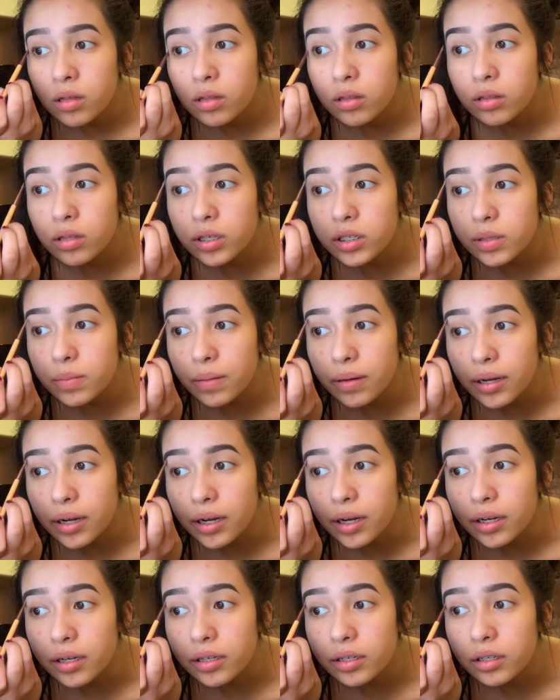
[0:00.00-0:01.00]
This
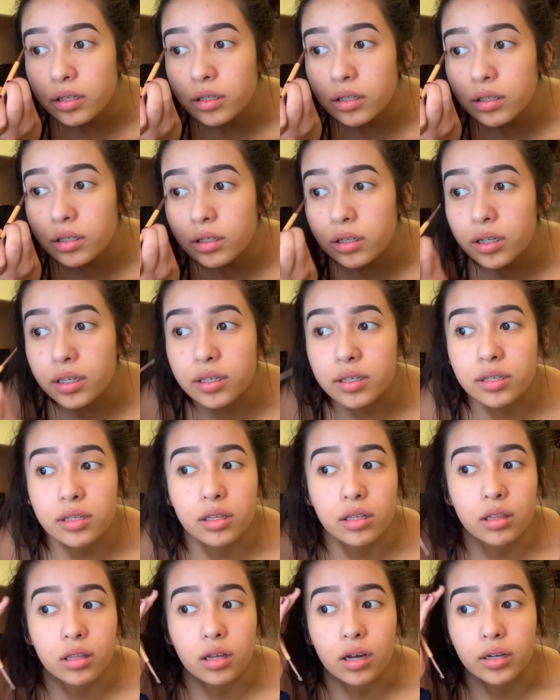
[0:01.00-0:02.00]
part is
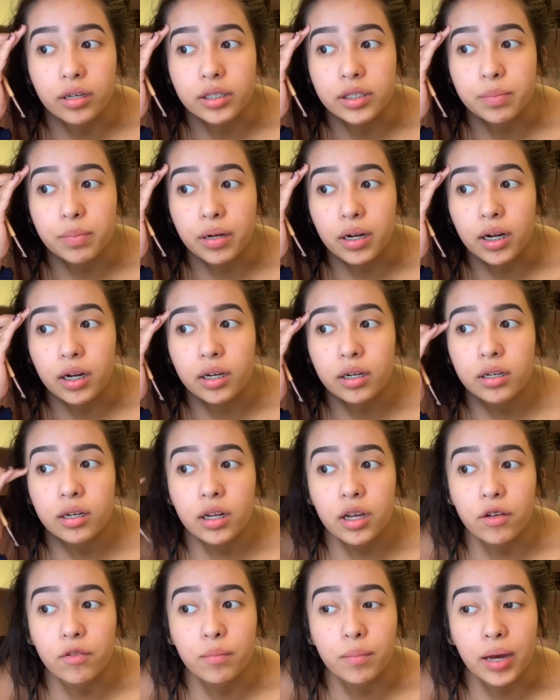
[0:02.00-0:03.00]
the longest part
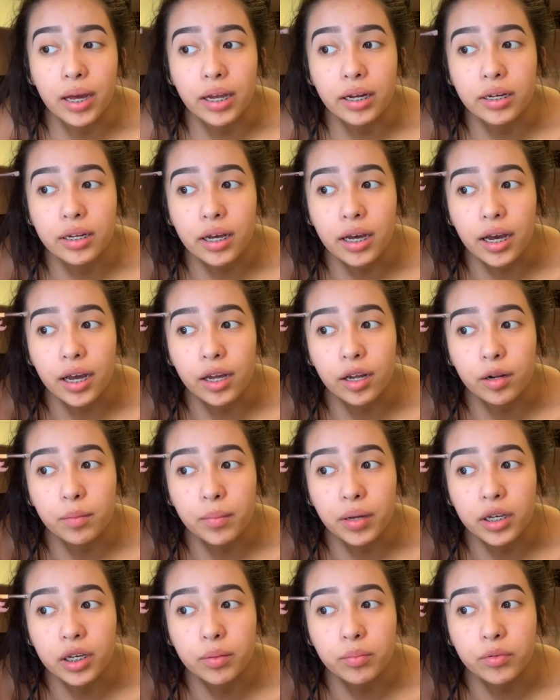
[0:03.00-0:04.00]
of my entire
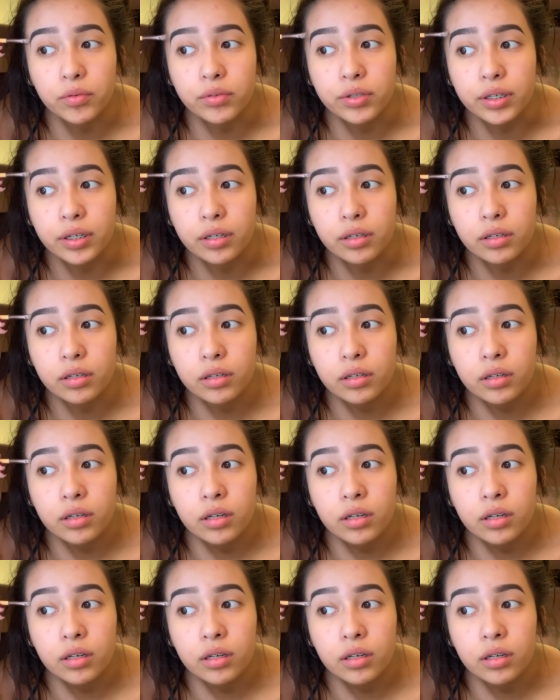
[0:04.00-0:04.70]
makeup routine.